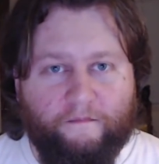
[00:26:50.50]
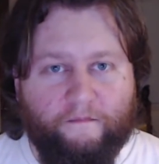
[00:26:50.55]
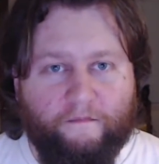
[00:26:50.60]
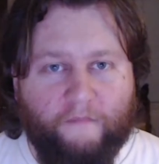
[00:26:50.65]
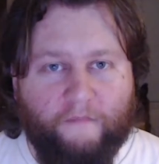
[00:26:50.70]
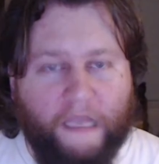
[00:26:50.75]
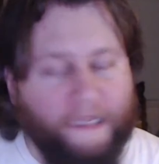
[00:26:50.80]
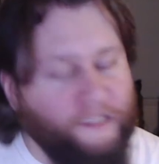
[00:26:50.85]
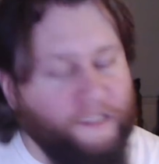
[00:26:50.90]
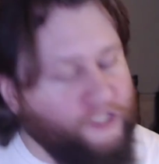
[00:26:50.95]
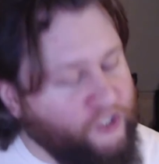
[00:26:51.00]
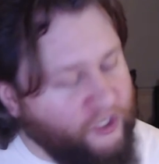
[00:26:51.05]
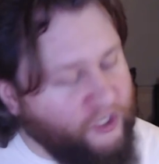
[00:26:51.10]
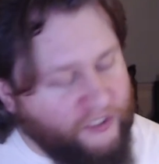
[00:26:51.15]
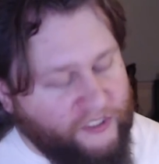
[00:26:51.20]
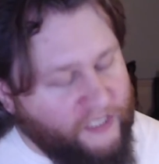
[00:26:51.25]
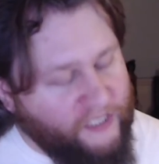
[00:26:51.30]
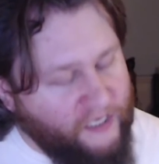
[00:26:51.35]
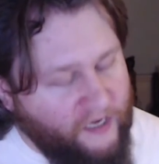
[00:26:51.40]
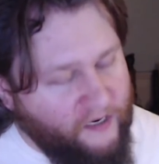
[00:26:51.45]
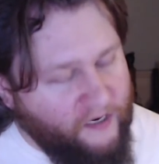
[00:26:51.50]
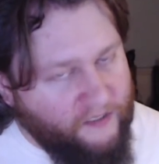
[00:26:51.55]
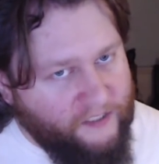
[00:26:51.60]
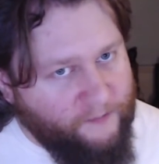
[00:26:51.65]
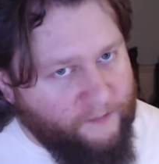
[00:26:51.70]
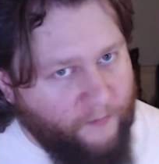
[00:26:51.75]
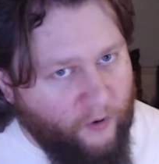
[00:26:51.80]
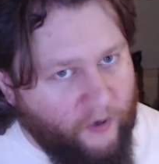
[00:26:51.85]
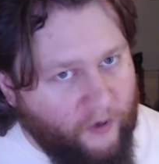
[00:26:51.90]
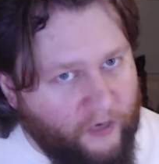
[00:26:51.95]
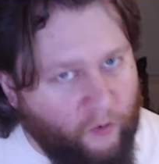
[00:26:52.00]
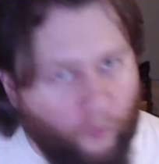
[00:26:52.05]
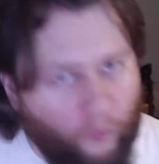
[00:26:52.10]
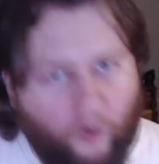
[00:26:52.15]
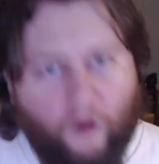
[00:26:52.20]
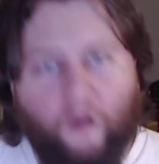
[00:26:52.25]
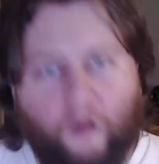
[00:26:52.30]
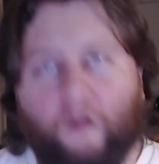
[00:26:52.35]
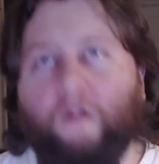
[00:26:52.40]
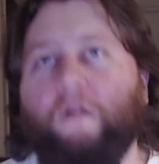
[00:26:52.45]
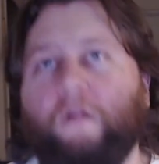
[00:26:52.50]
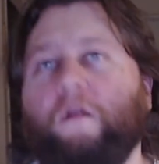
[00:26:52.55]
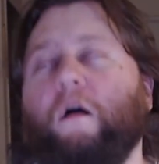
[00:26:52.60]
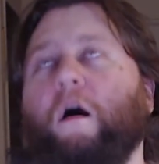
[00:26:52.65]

It's just an unspoken rule.